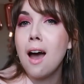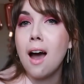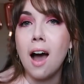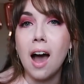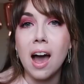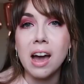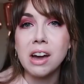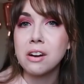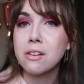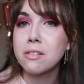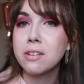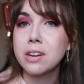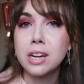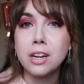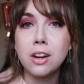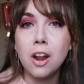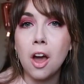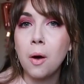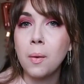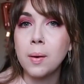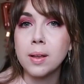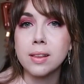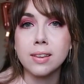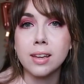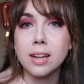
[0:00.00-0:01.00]
I already
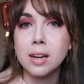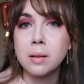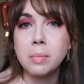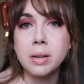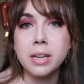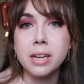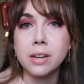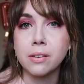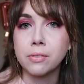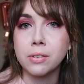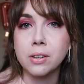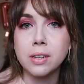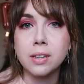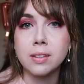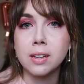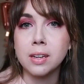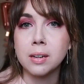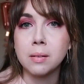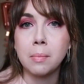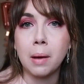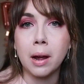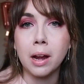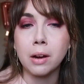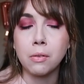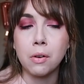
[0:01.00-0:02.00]
know it's gonna be different
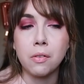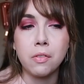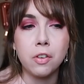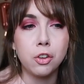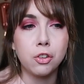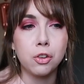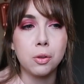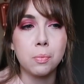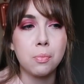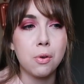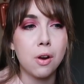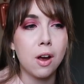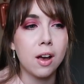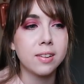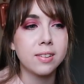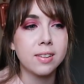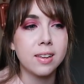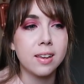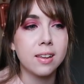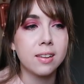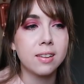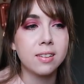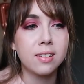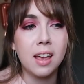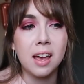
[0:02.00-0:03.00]
than my revision
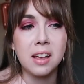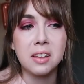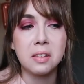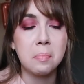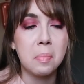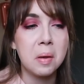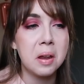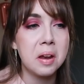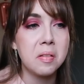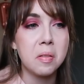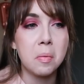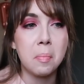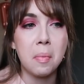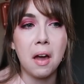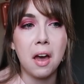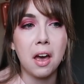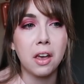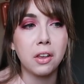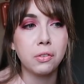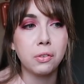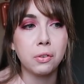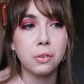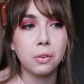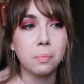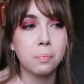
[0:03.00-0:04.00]
process has been in the
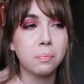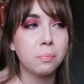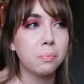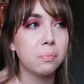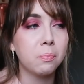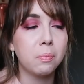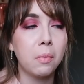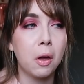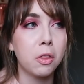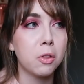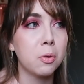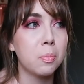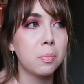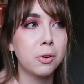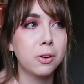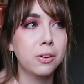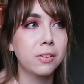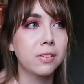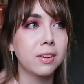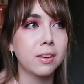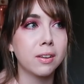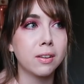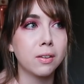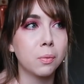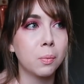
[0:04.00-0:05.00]
past for other
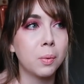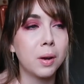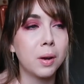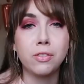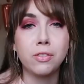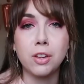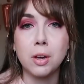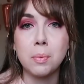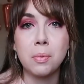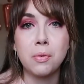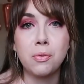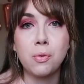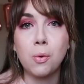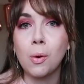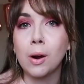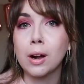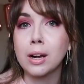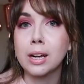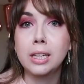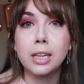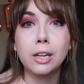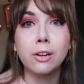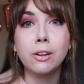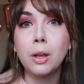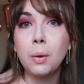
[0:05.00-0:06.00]
books, because done before
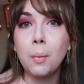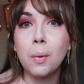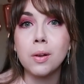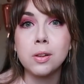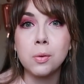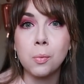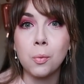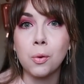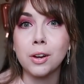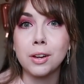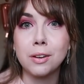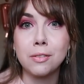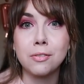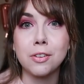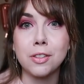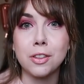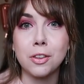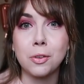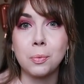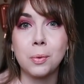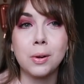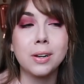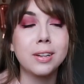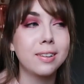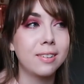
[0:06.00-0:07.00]
clearly wasn't working for
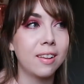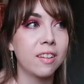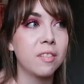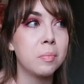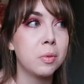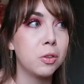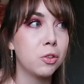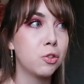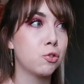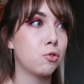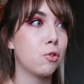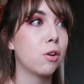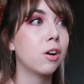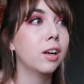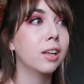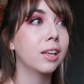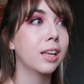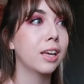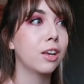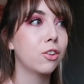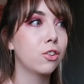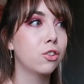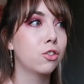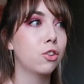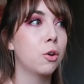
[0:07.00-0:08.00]
this one because I've been
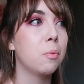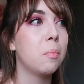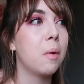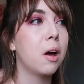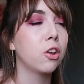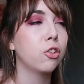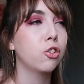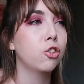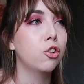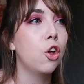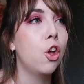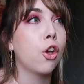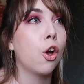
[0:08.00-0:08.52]
struggling so much.